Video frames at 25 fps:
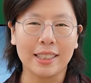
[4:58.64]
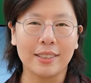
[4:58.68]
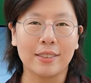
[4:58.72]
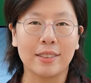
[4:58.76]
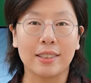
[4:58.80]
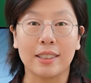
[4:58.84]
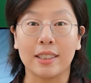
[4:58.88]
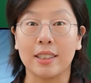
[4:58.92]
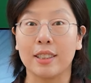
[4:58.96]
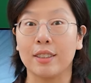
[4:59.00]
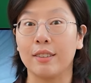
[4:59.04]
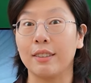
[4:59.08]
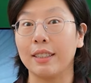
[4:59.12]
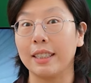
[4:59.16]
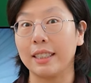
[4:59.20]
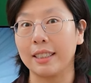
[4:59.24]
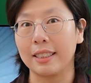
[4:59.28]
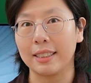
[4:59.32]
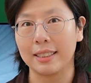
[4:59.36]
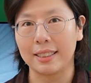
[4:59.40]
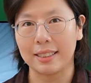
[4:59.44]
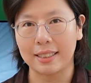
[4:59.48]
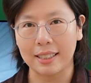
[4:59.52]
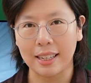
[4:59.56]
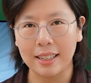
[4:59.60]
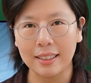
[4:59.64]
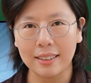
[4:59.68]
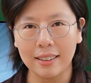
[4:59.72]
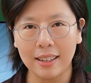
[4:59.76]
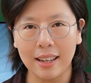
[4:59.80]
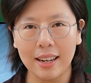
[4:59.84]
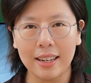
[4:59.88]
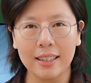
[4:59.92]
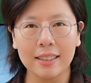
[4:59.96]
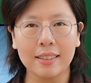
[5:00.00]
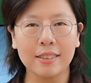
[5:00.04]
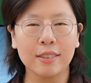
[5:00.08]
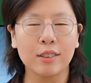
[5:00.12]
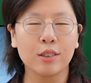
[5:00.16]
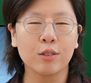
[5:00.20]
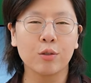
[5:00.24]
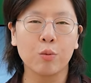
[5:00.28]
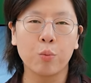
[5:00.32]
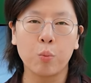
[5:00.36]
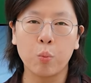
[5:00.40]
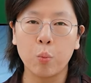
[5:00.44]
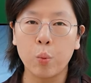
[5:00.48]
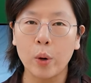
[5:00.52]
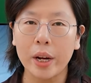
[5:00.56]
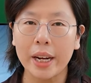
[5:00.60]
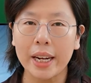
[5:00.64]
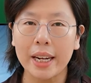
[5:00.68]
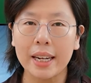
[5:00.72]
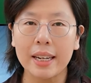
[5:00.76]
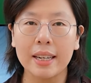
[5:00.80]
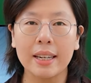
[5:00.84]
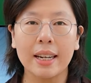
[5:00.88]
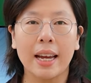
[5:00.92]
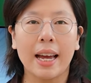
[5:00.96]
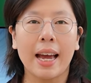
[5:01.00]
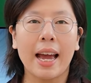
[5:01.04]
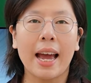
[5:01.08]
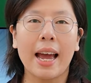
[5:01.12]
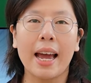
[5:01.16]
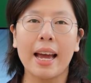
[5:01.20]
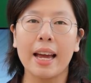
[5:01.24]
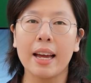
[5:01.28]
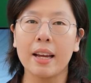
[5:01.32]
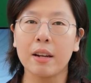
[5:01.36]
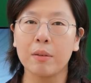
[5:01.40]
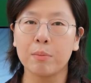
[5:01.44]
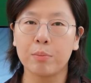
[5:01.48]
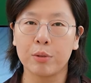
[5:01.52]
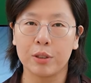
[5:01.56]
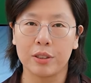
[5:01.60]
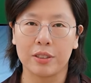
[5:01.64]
considering the sunlight, wind, and